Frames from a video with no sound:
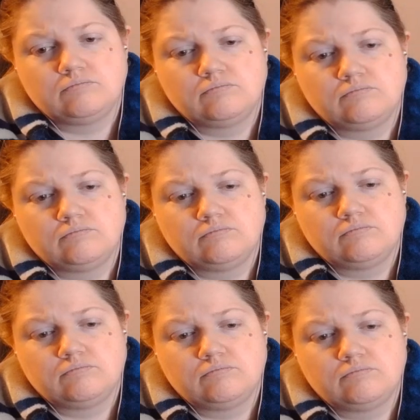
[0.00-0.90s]

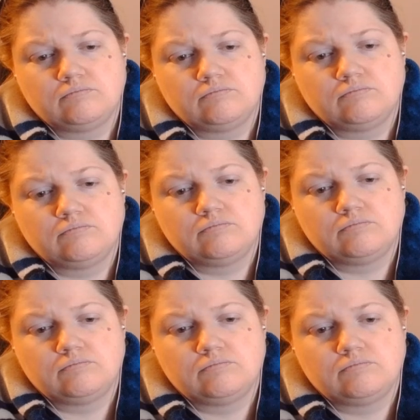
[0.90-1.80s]

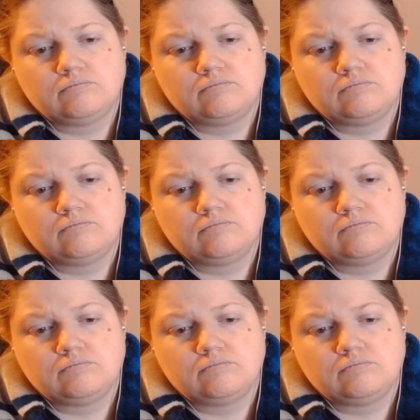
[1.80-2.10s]
(silent)